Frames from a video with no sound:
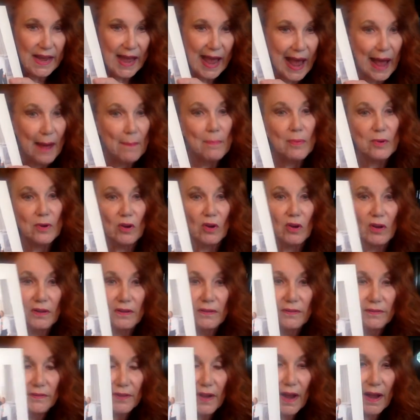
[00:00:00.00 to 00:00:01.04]
Capitol
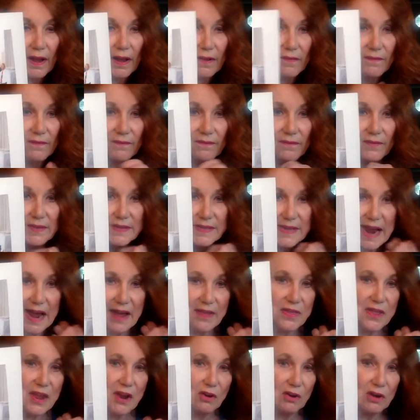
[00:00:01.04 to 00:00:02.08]
of
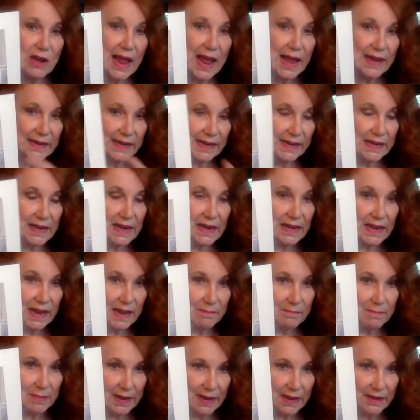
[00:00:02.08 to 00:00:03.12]
South Carolina in
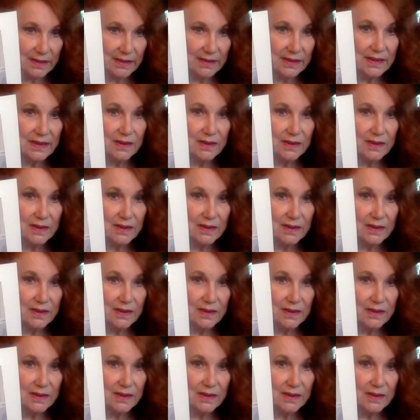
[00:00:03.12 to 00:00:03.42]
Columbia,